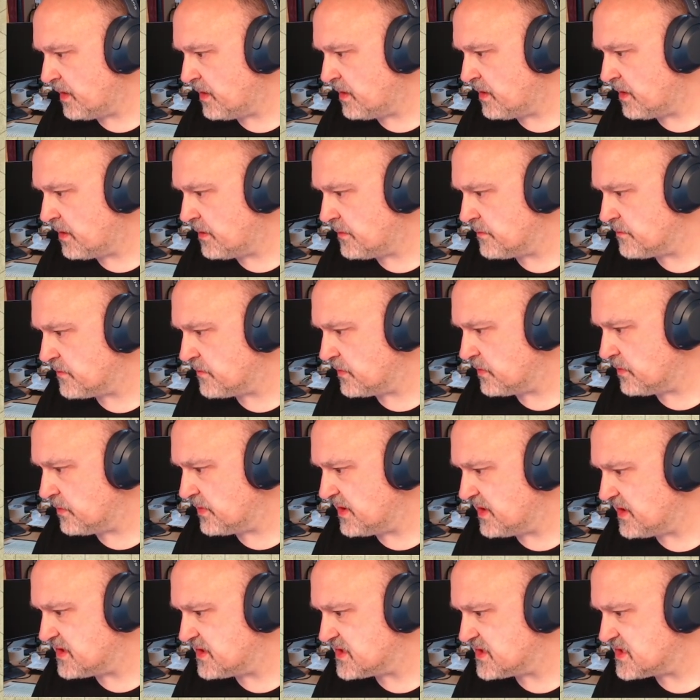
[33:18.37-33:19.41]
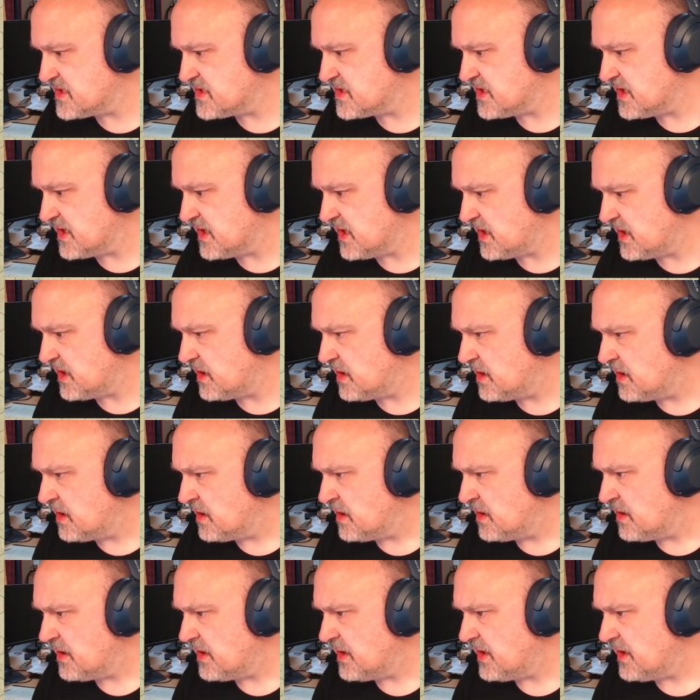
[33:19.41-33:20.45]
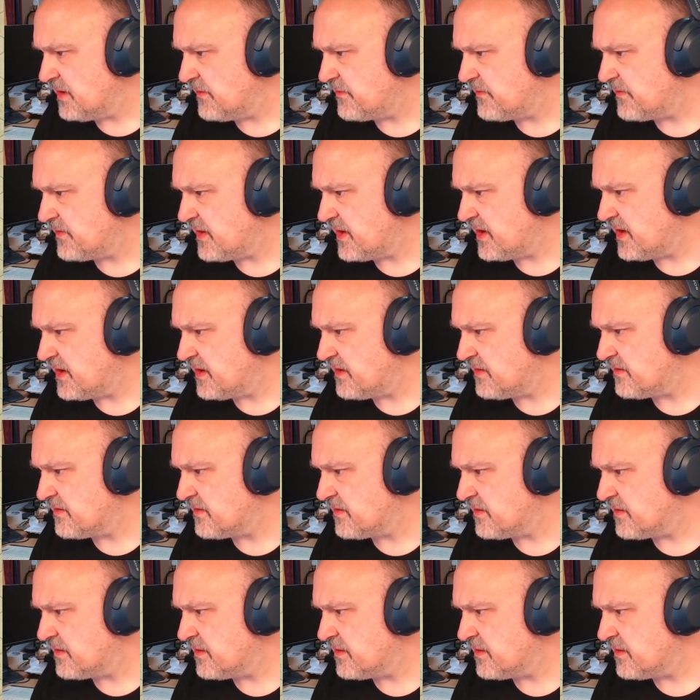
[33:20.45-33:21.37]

looking to see if there's...